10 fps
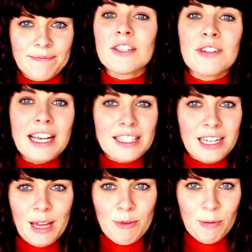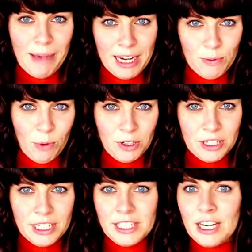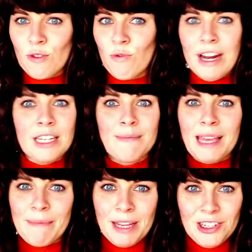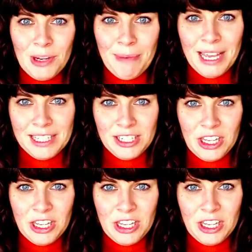So next time your mind wanders and a random image appears